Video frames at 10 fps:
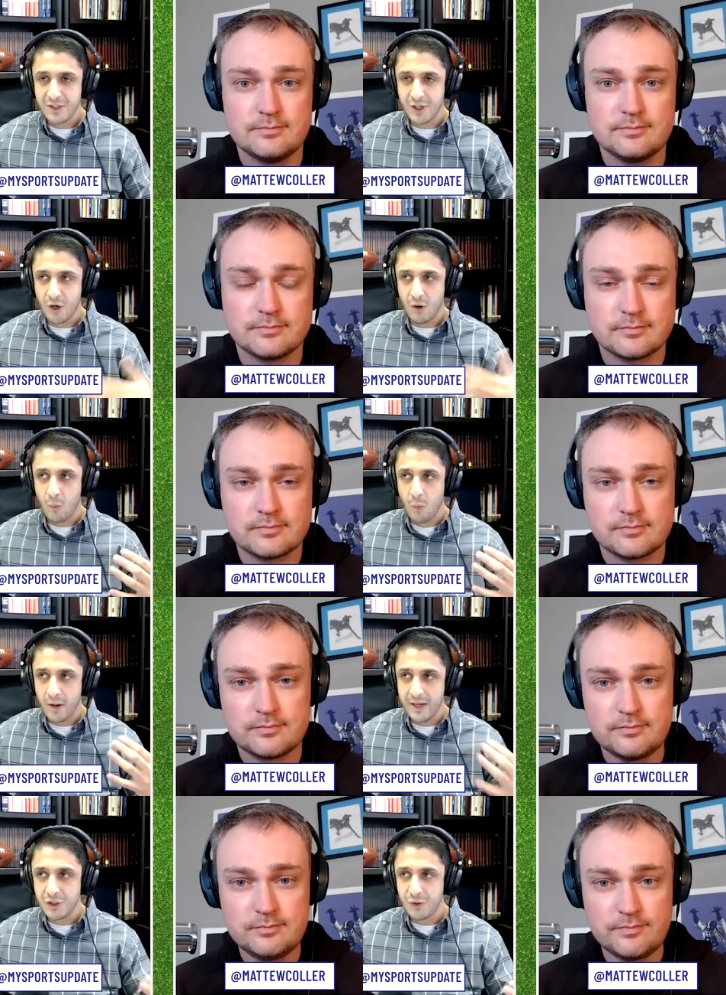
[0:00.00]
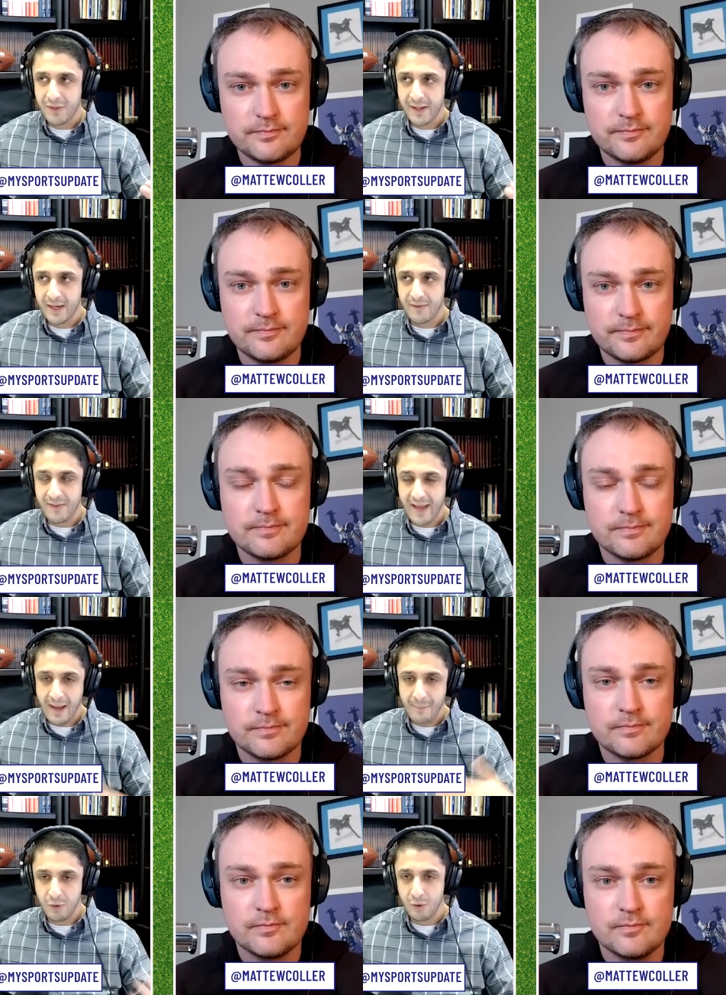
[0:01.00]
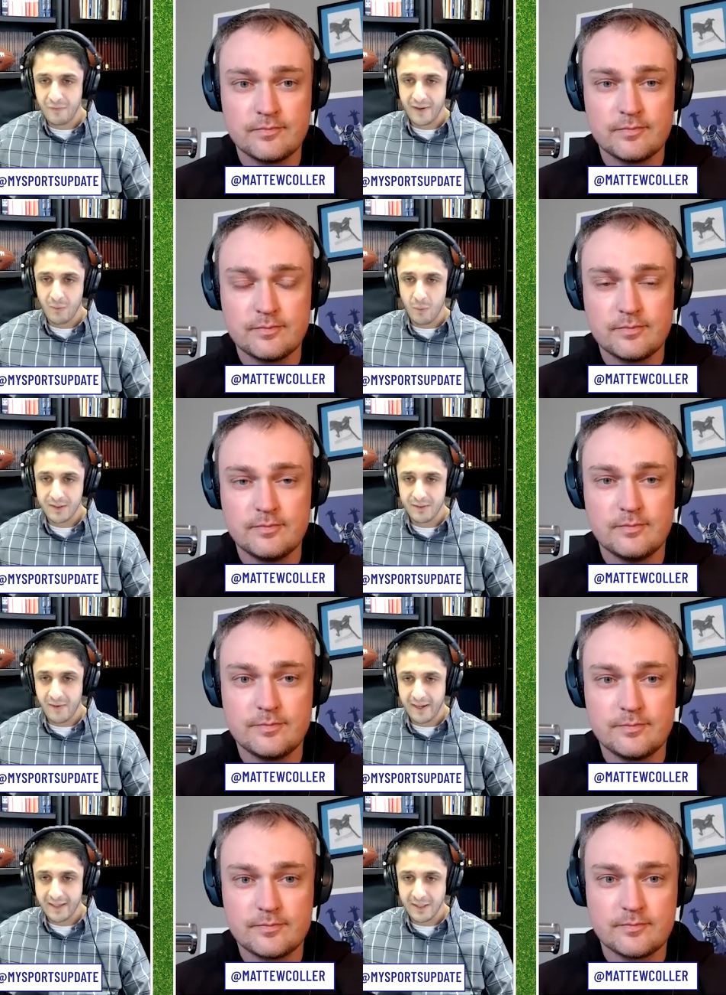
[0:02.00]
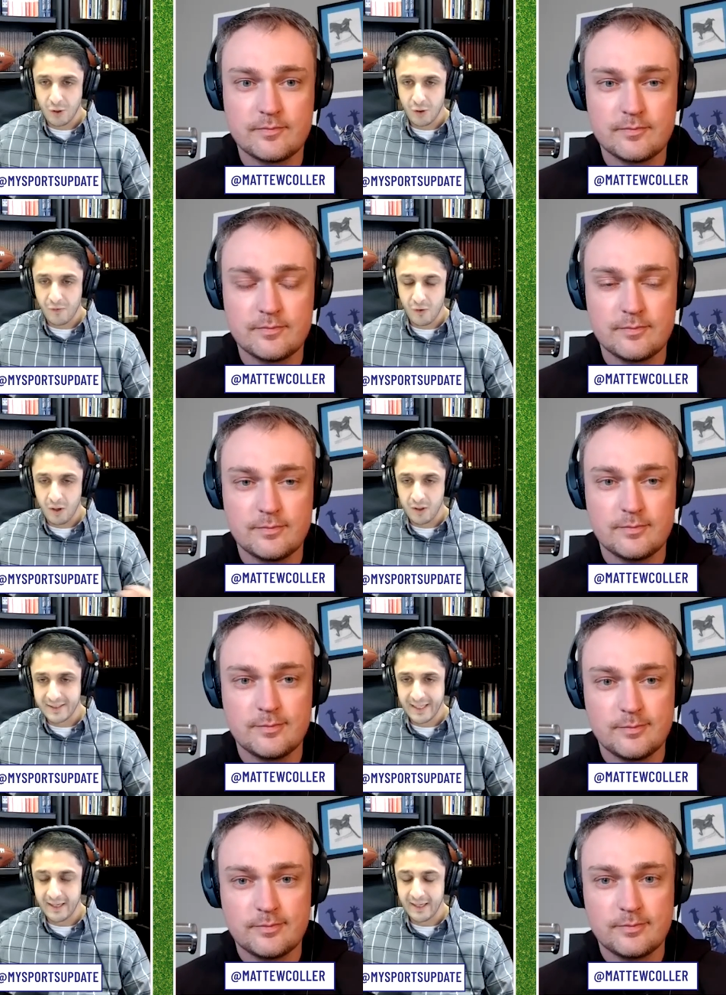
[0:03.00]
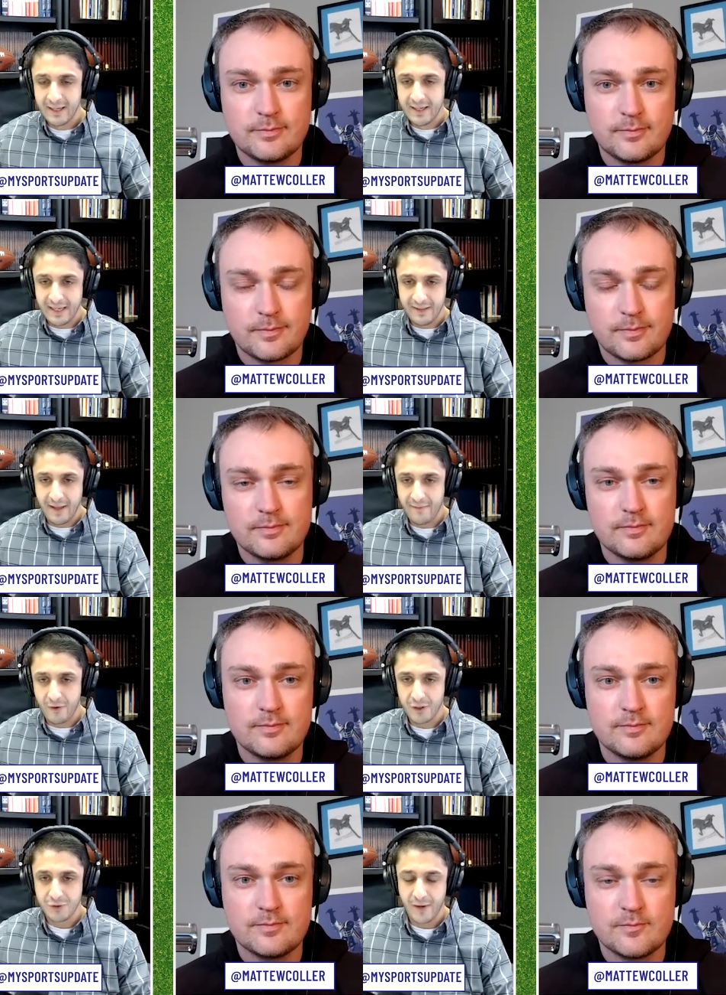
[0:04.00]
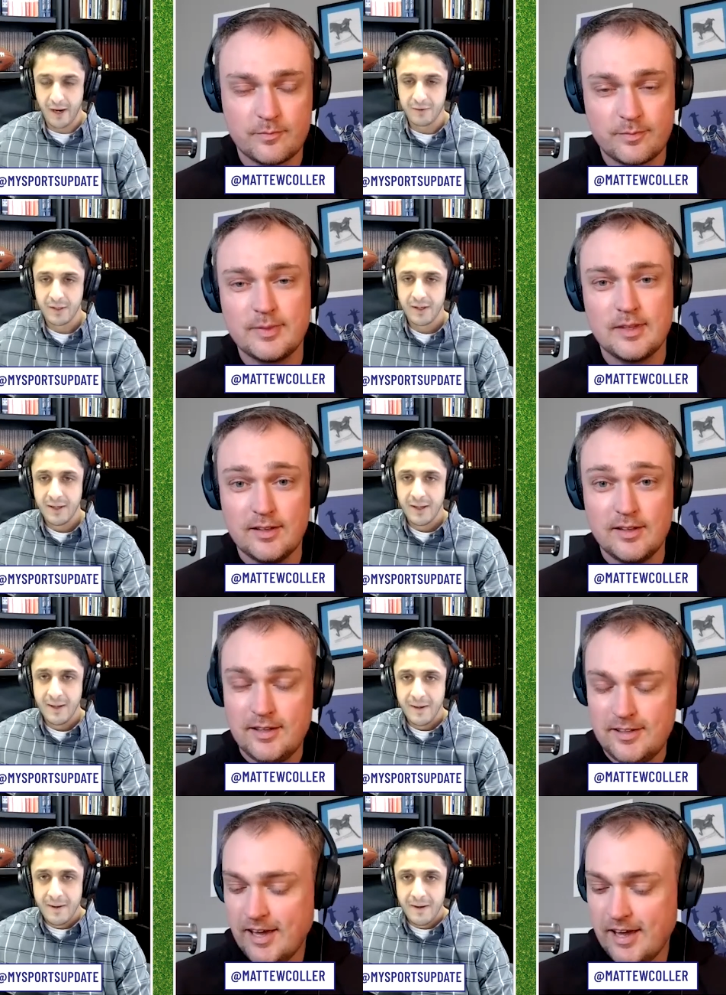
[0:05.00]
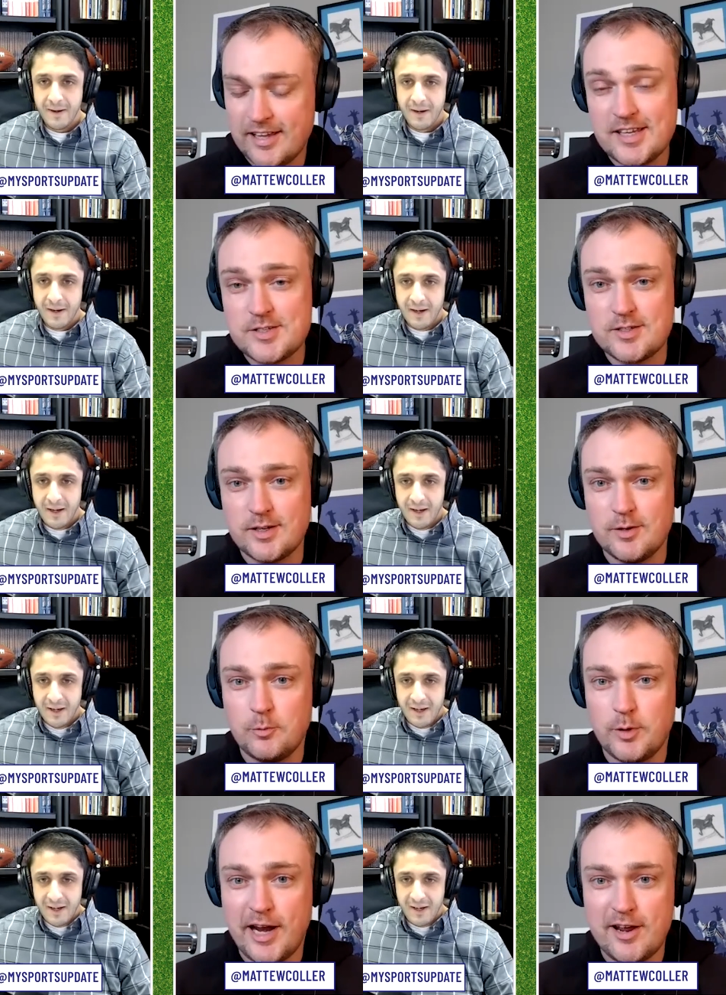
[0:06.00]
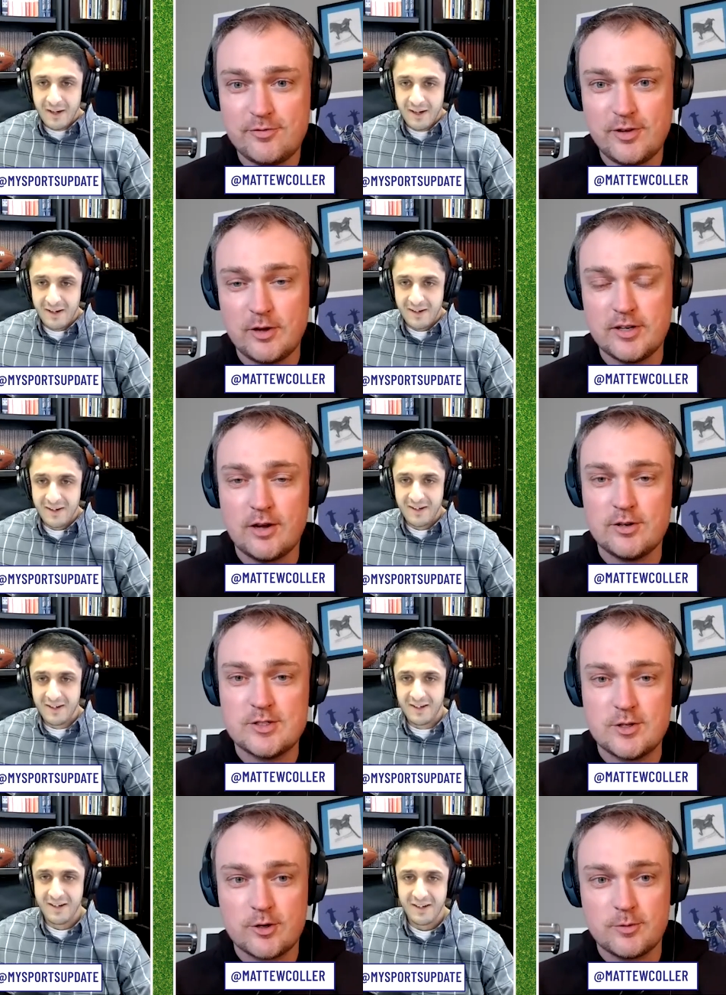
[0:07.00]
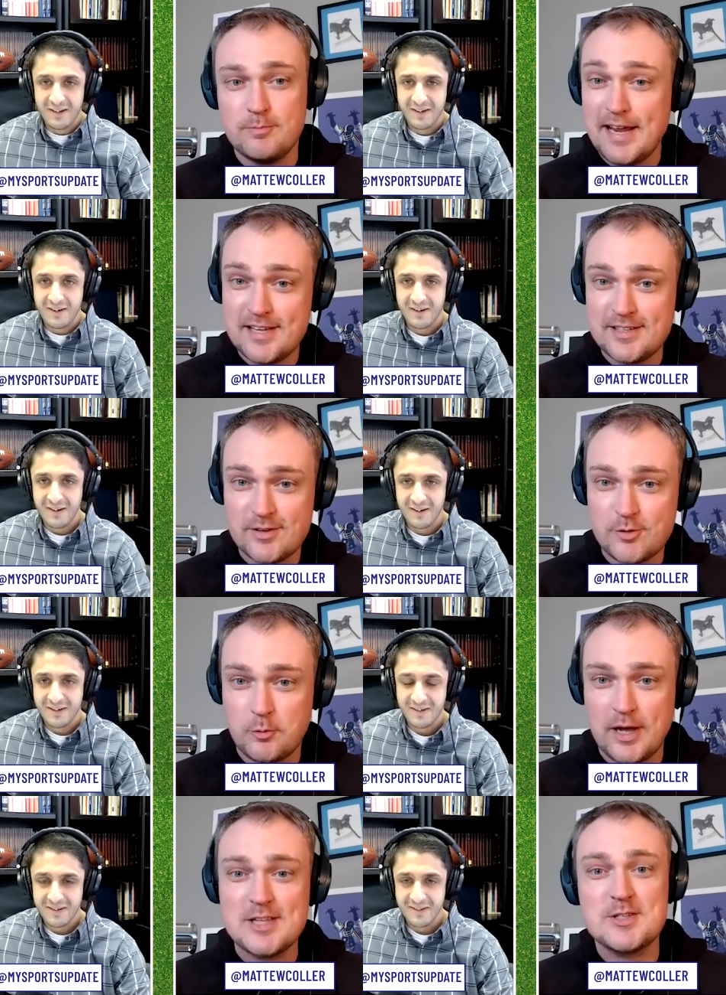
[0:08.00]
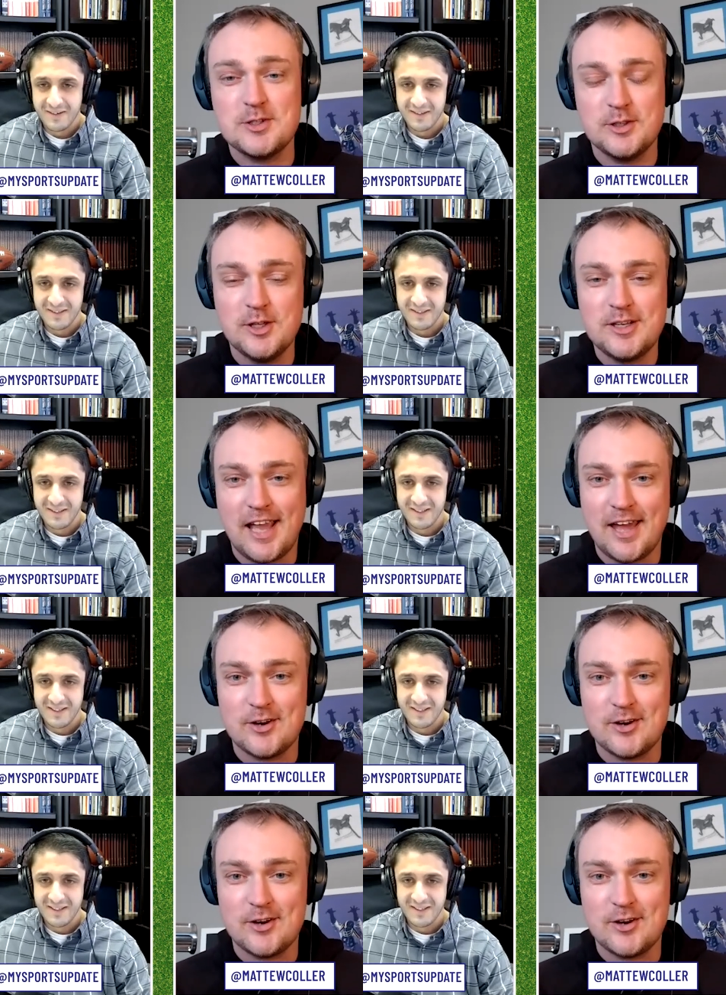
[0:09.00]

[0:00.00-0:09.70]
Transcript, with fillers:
Speaker 1: to know what did you think of that move and what the Vikings overall did in that first round?
Speaker 2: Yeah, I guess uh, what I found out is there are many different ways to look at